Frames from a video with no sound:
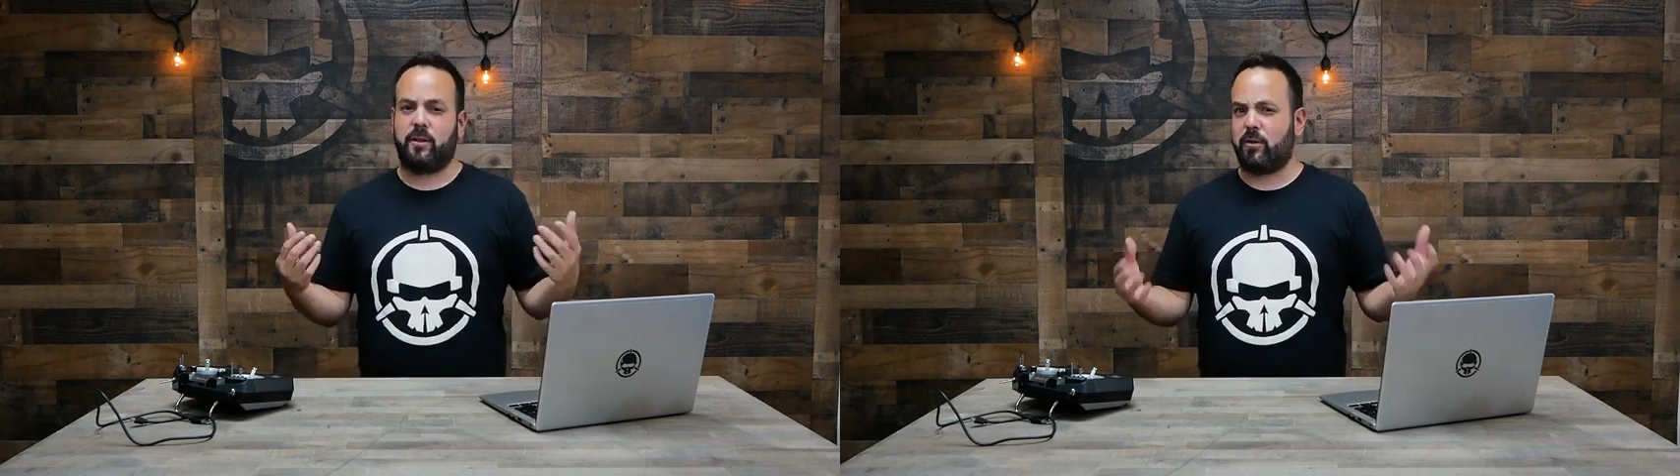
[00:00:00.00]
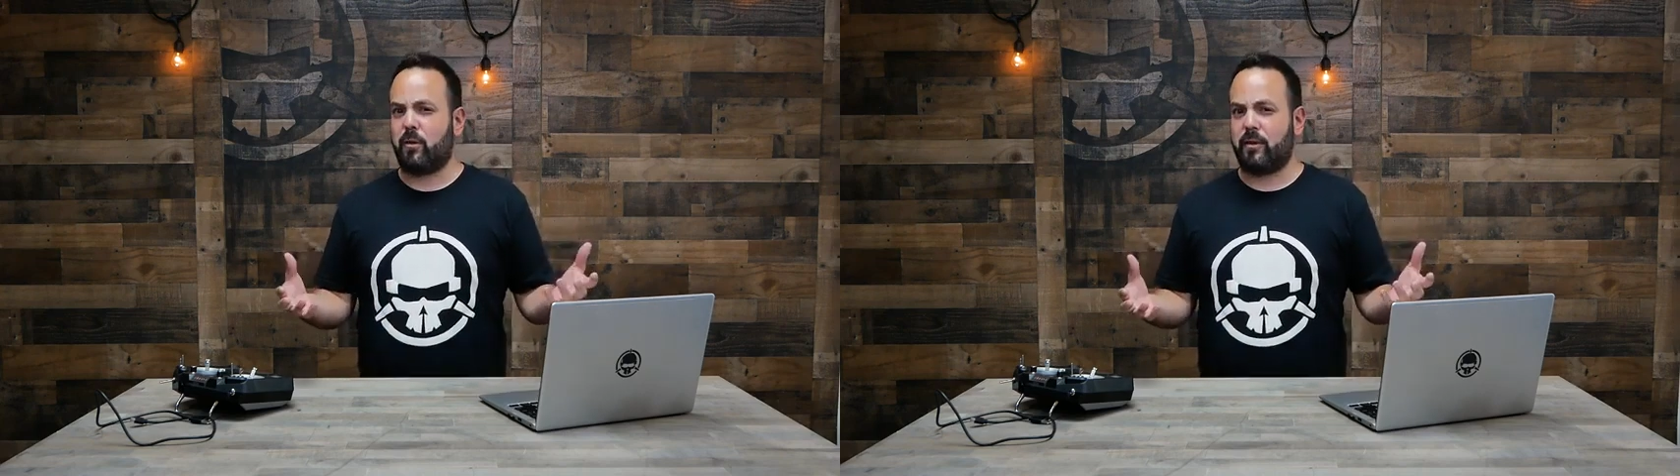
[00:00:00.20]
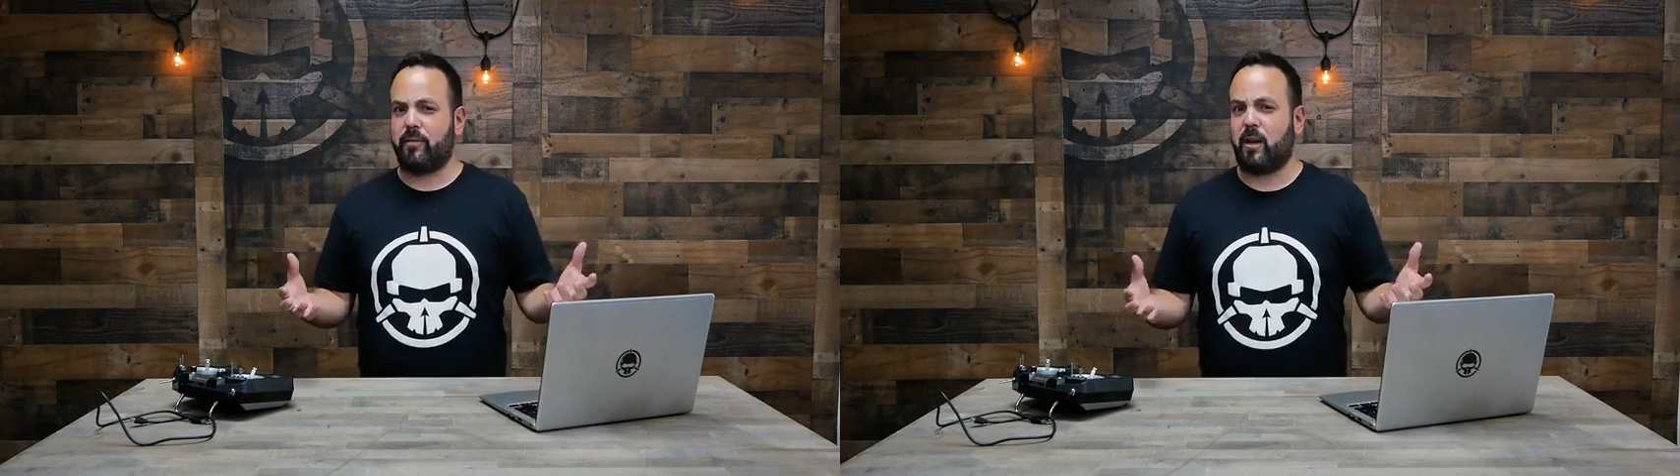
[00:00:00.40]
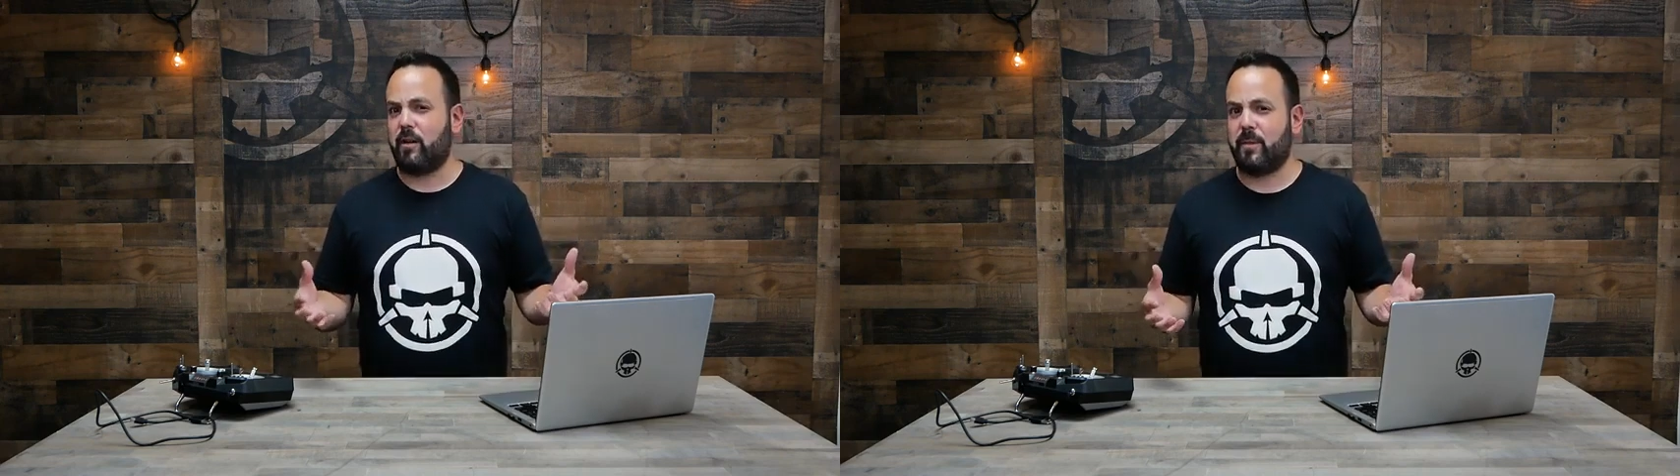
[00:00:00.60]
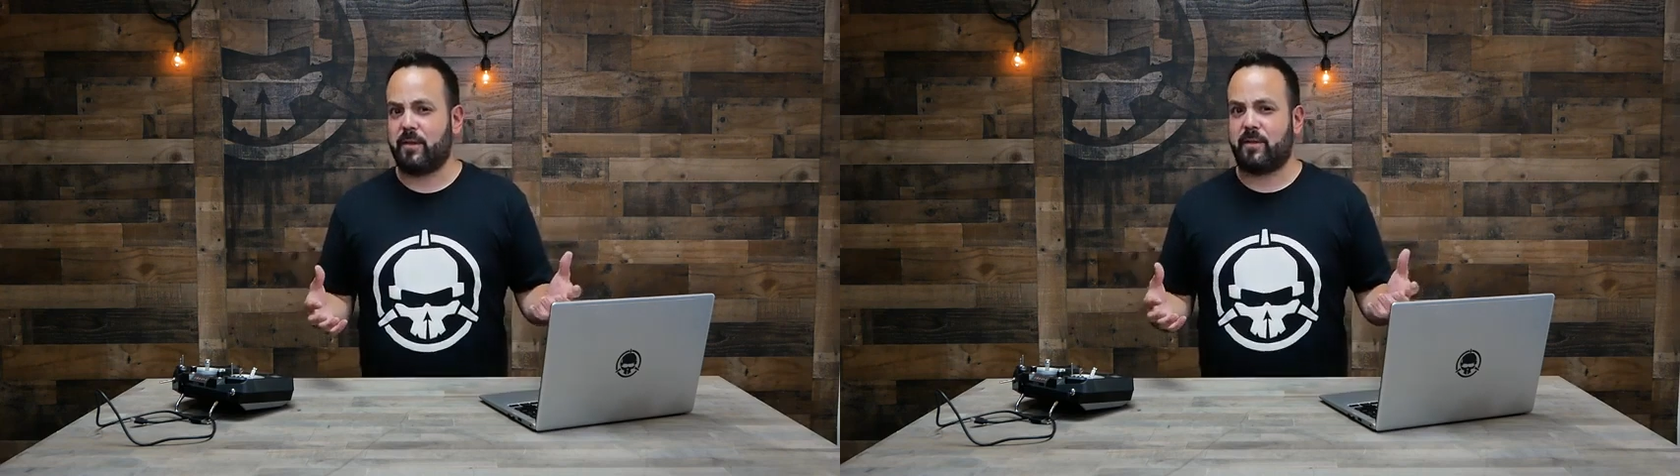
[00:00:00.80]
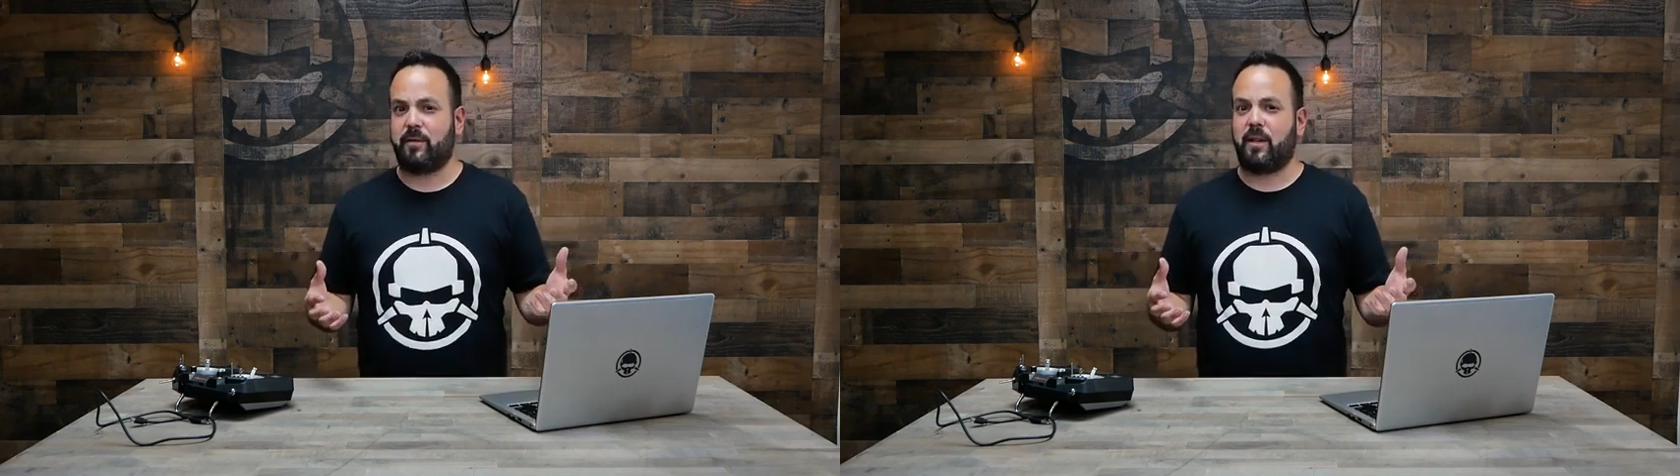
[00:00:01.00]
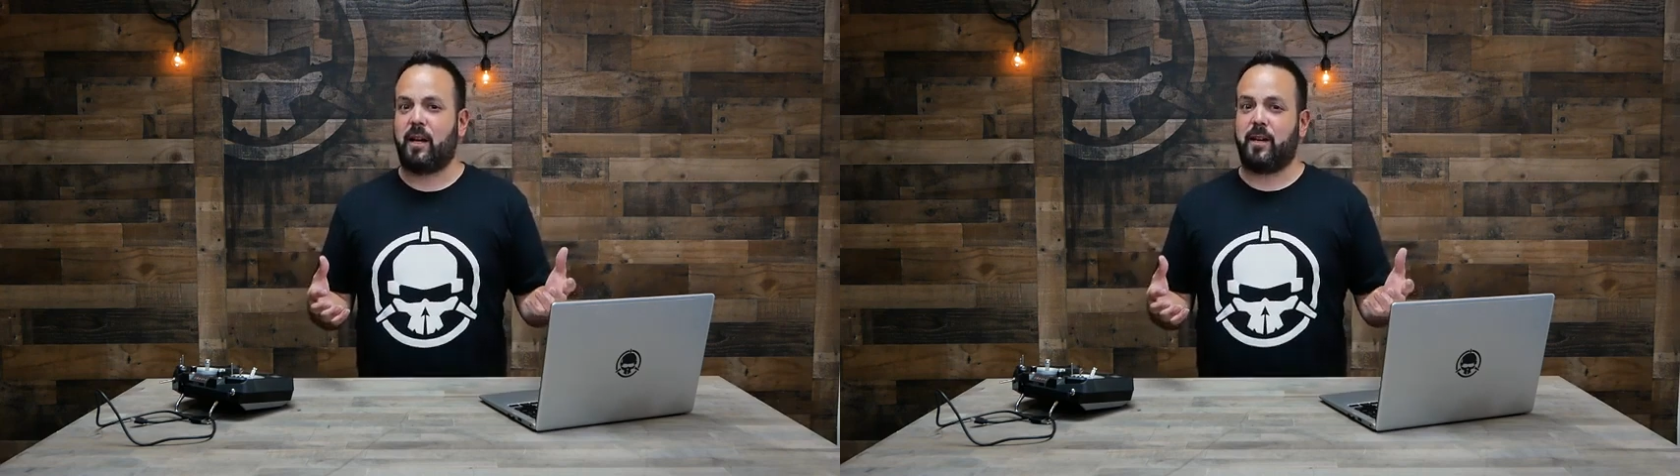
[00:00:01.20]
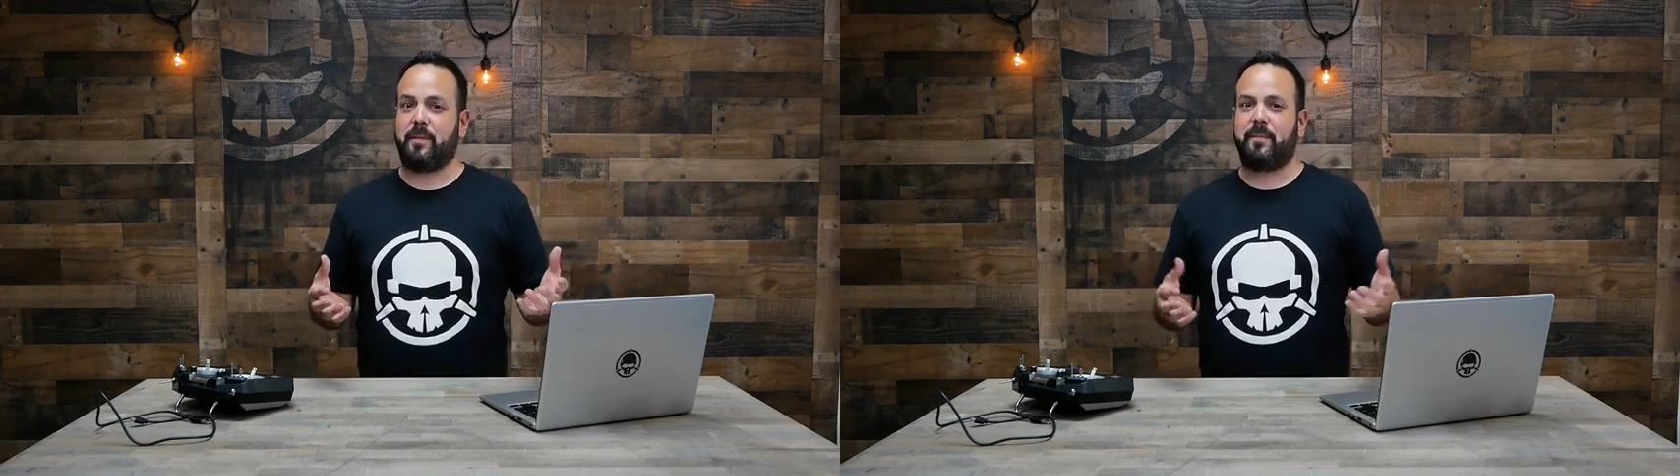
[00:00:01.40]
your own environments to
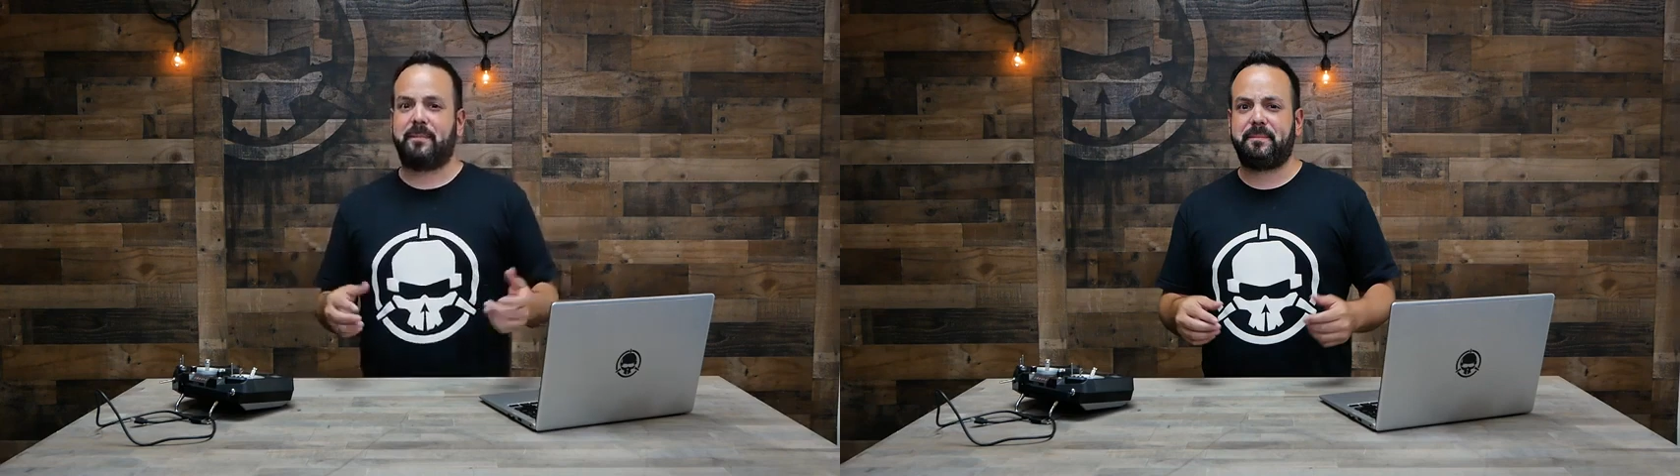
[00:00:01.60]
fly in.